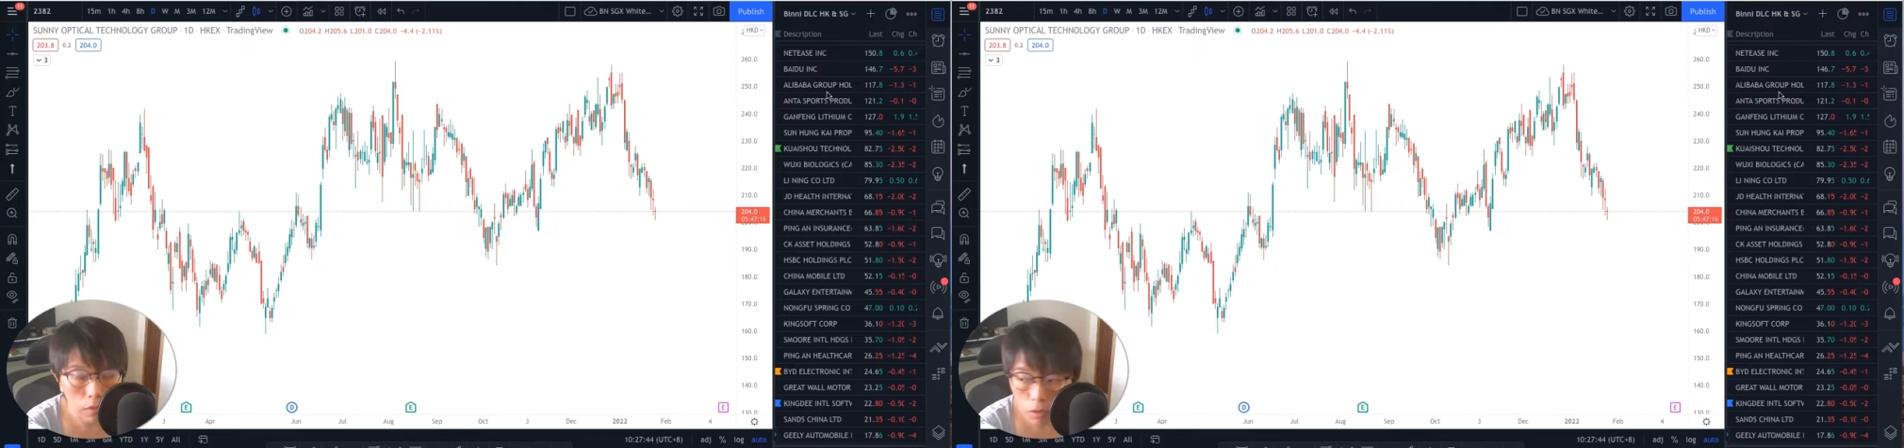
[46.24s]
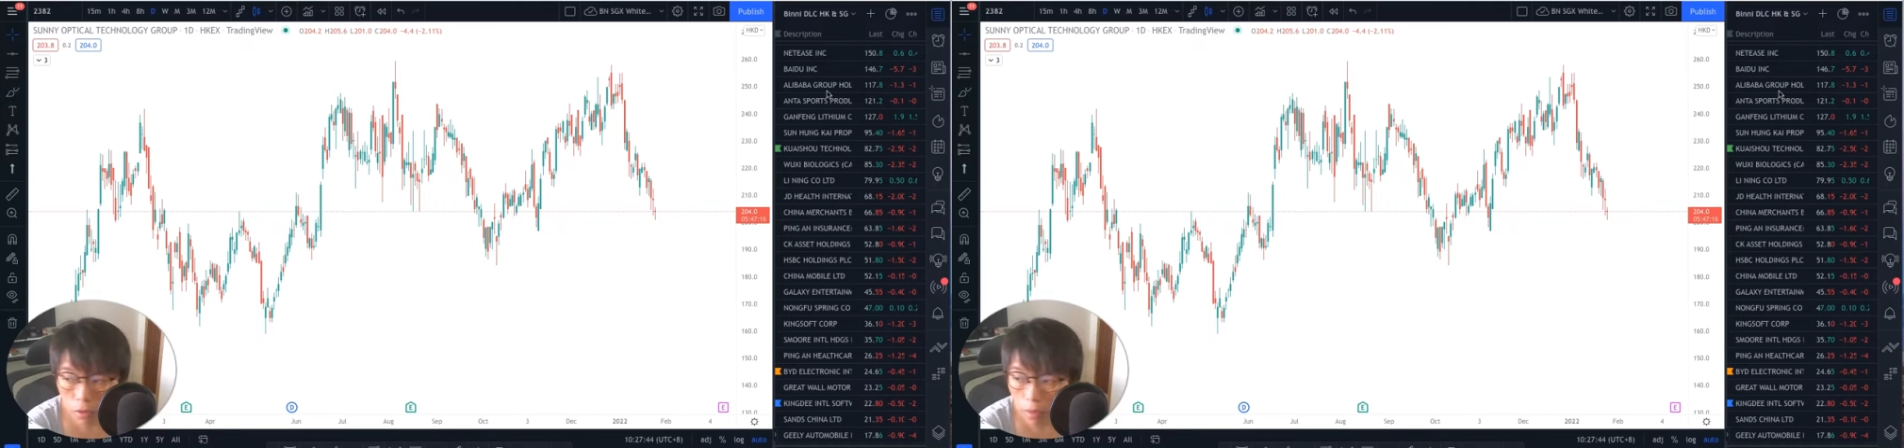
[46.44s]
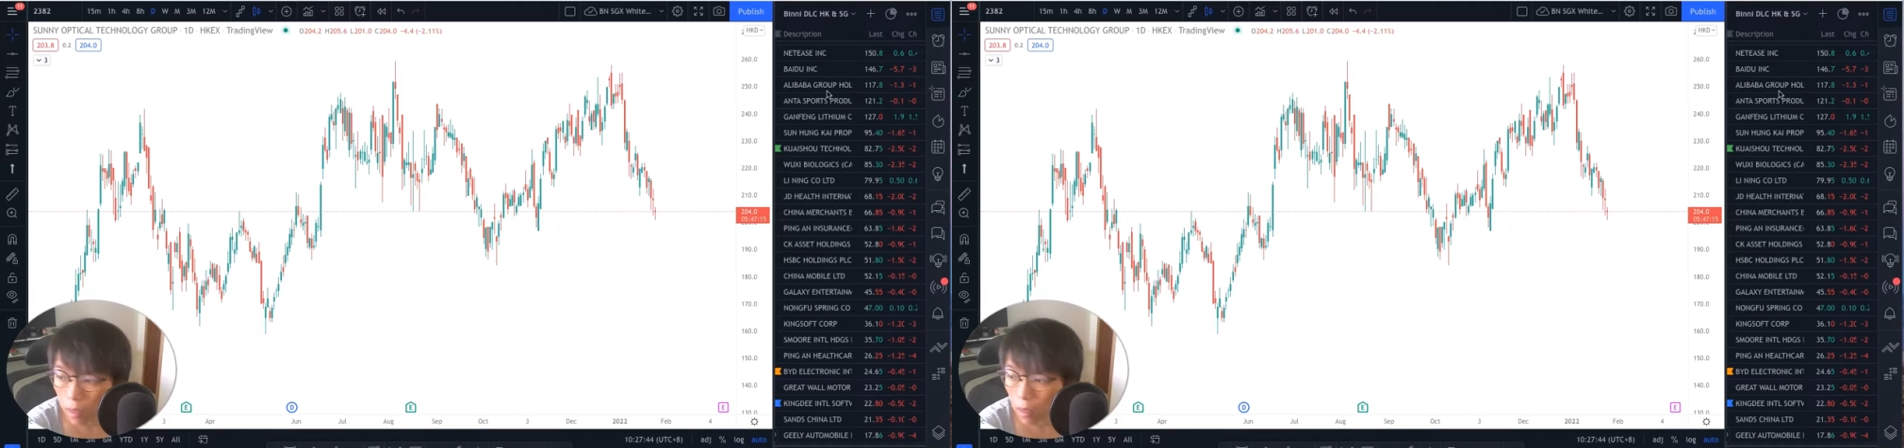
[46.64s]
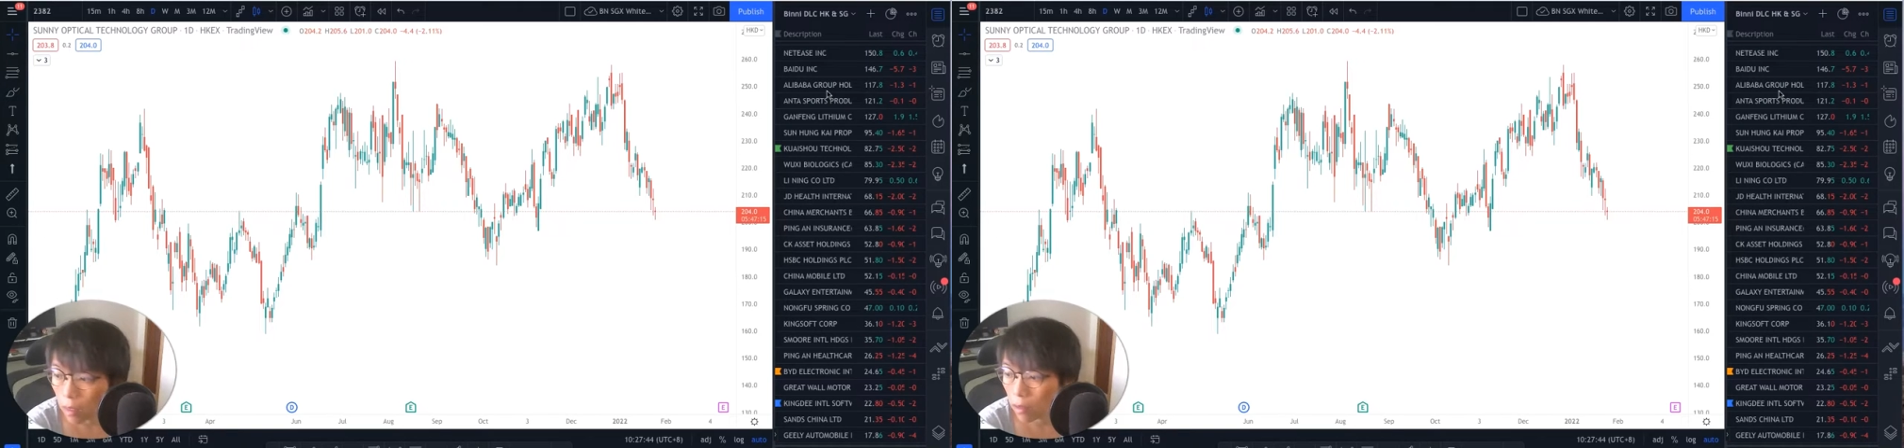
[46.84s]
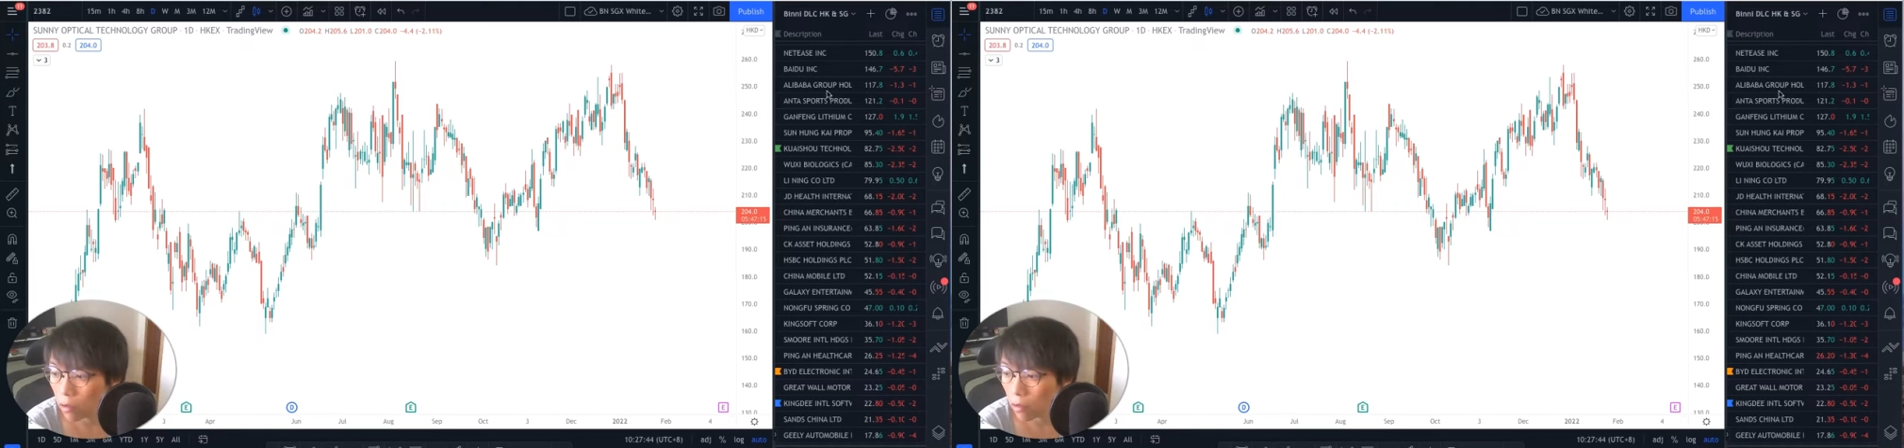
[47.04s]
to trade
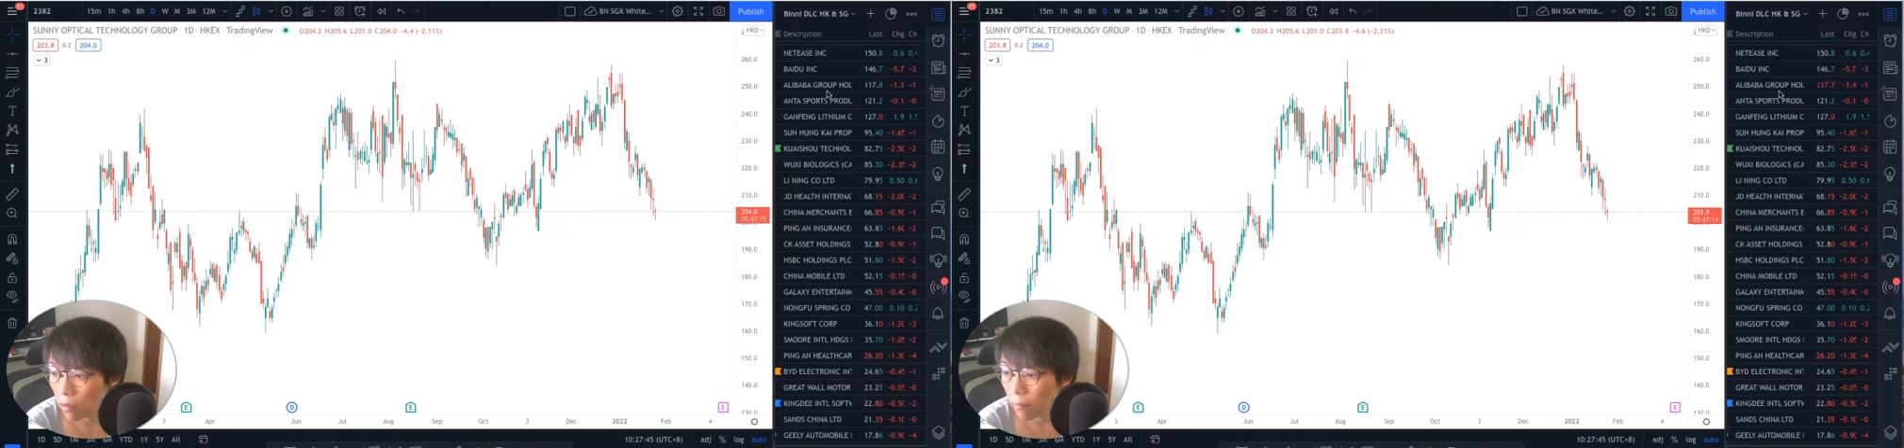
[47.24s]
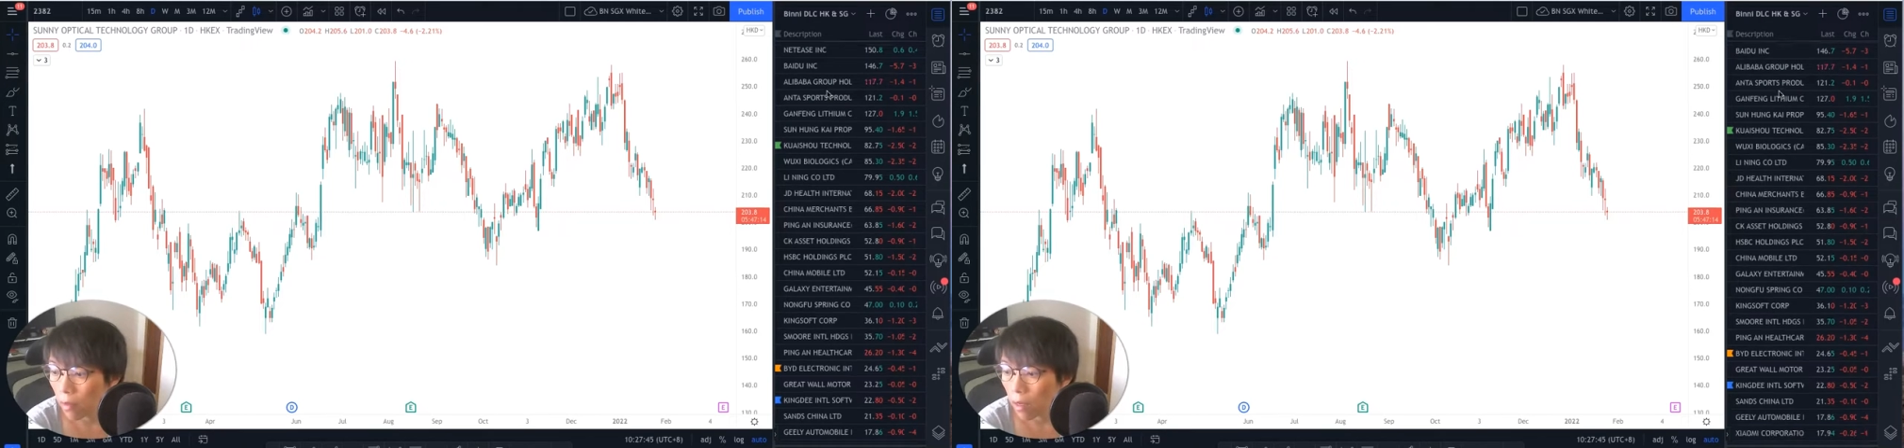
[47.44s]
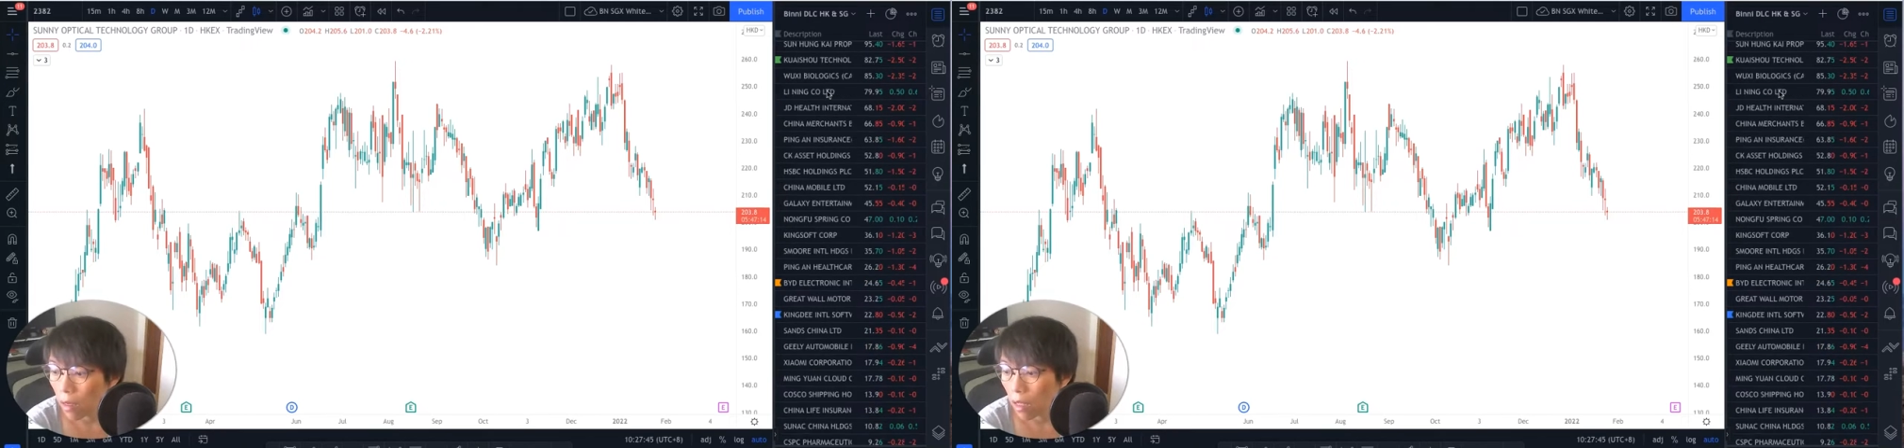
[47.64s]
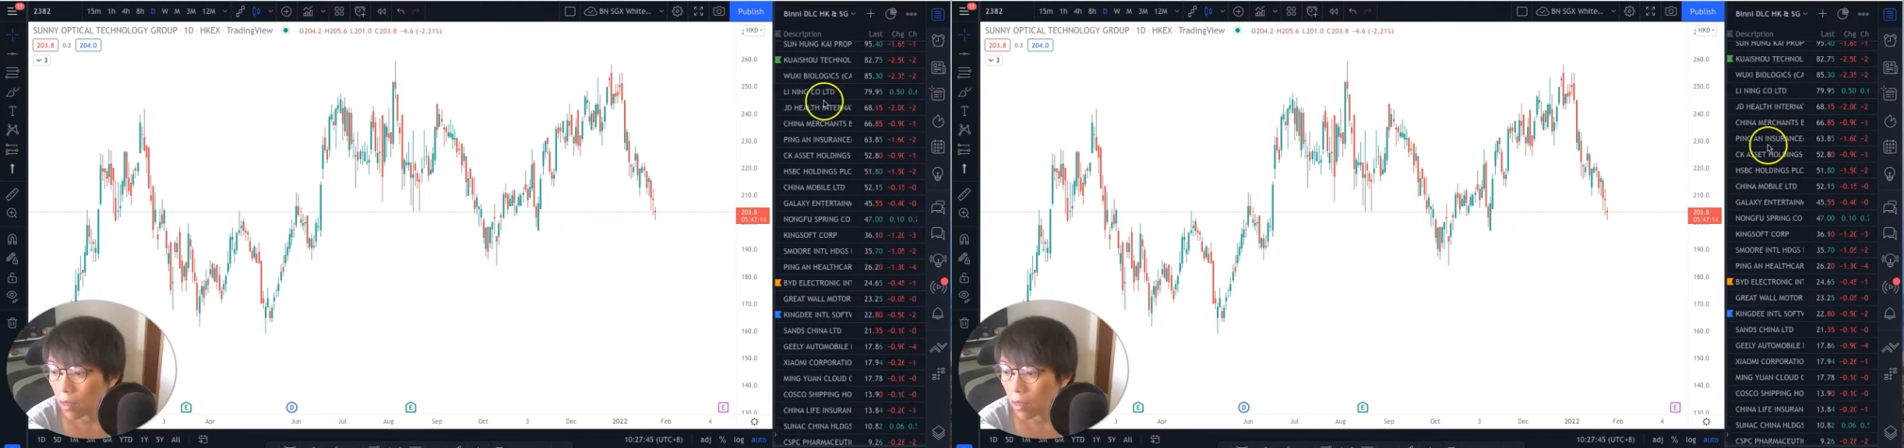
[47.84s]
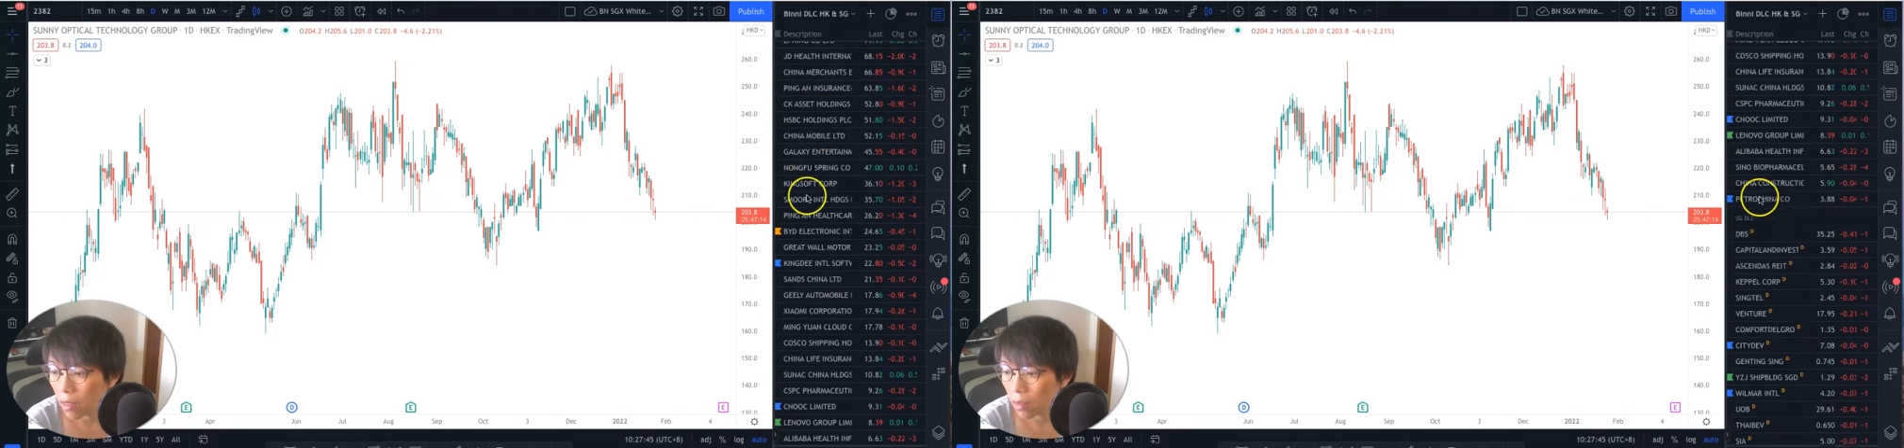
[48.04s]
into.
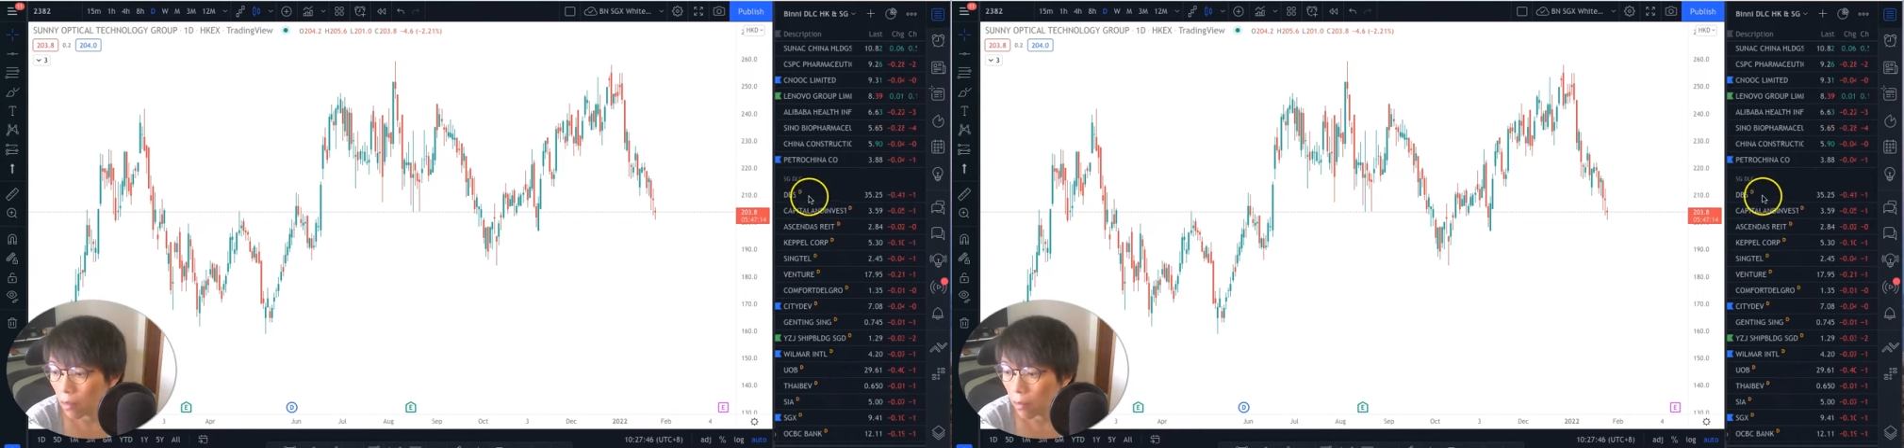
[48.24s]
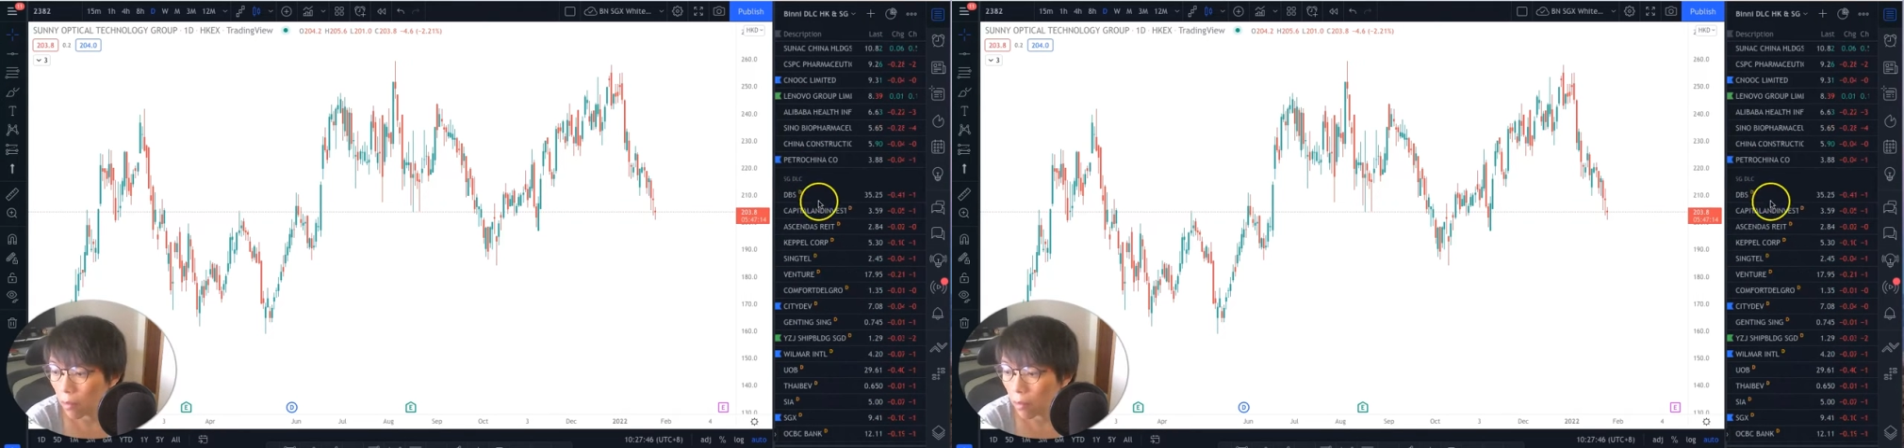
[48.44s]
And then uh,